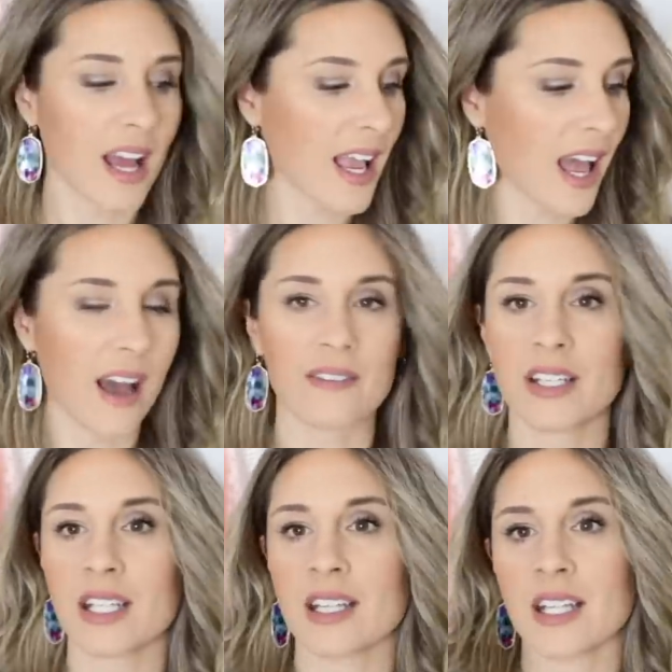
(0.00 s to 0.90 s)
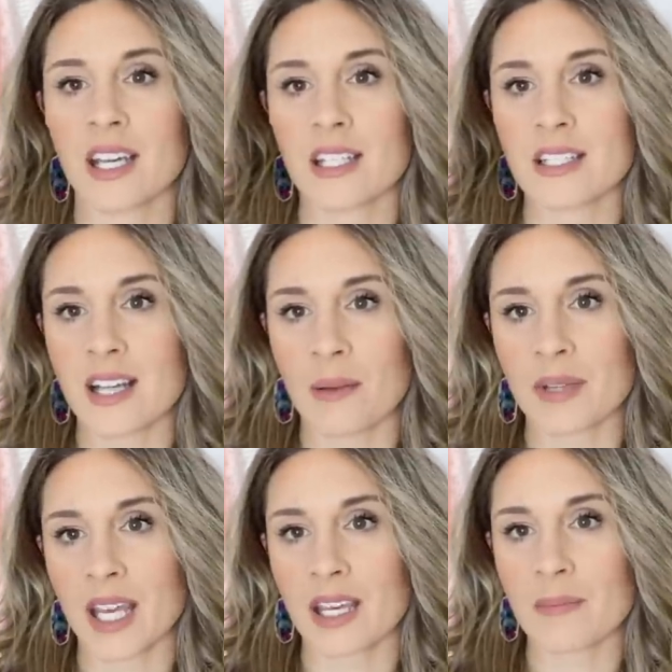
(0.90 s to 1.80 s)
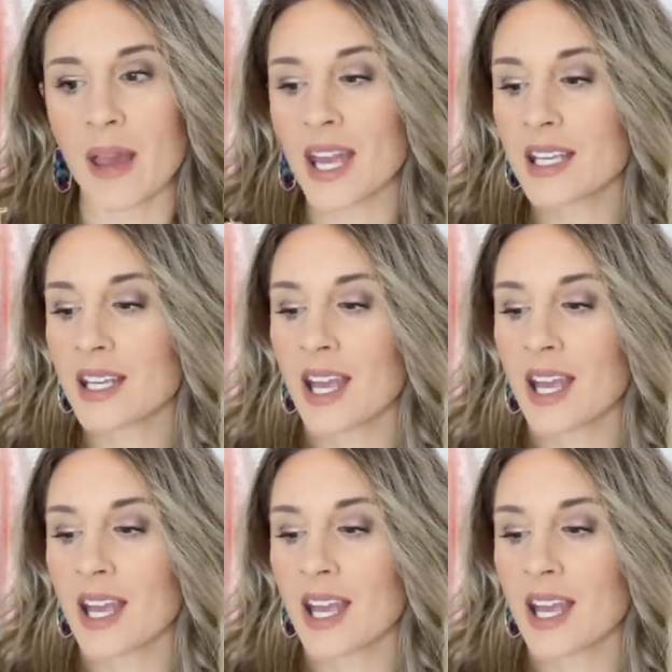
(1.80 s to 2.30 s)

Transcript: I have it in the Damier Ebene,